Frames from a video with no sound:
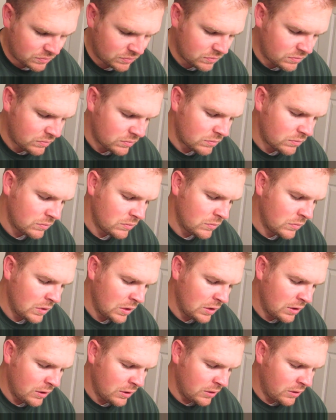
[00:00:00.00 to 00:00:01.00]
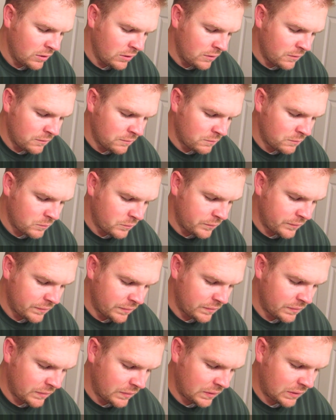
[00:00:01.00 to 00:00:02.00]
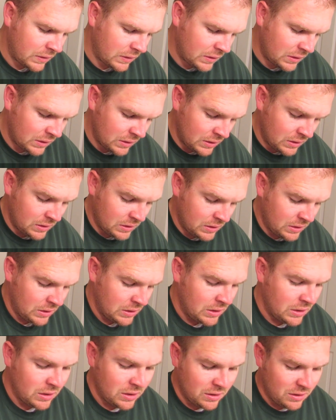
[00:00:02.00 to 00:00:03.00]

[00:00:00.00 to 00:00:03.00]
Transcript: Nobody speaks.